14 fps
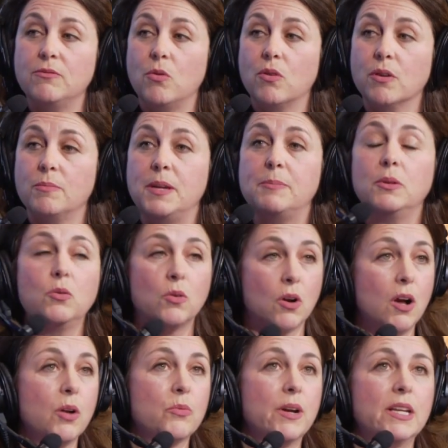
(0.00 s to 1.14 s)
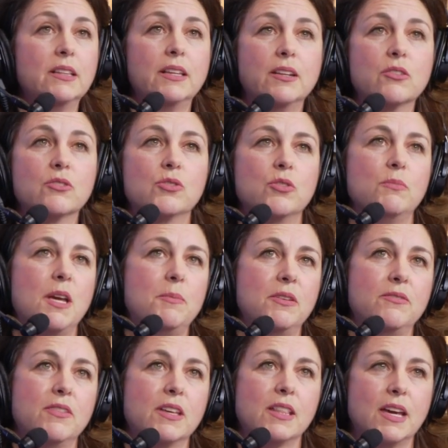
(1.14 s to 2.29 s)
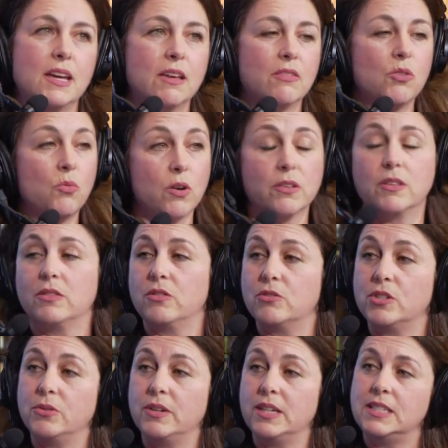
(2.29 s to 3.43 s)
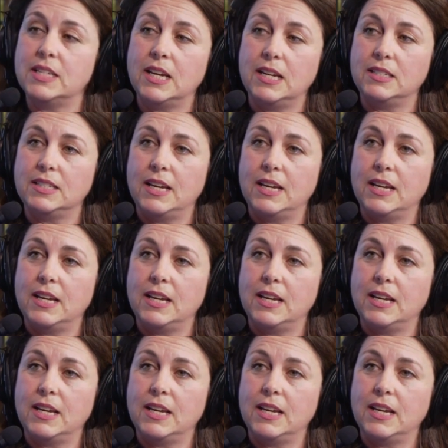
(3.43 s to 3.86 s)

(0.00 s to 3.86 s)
for people who are already leaders who maybe feel like the work that they're doing day in,